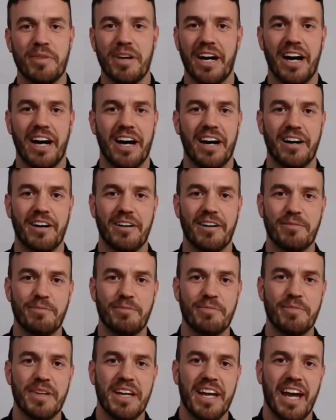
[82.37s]

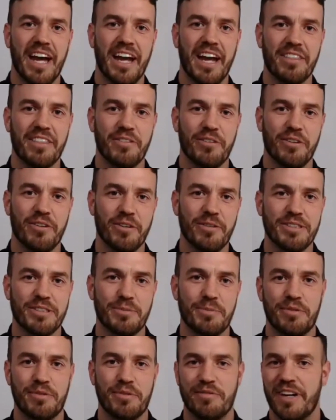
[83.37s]
And I thought it was a
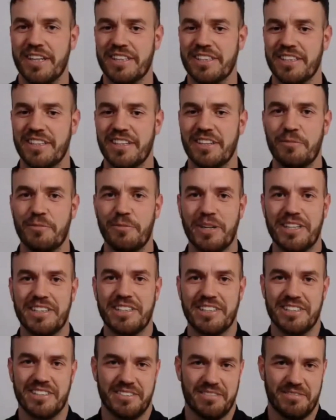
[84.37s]
profession in
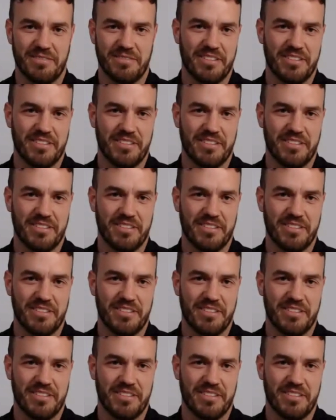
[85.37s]
which,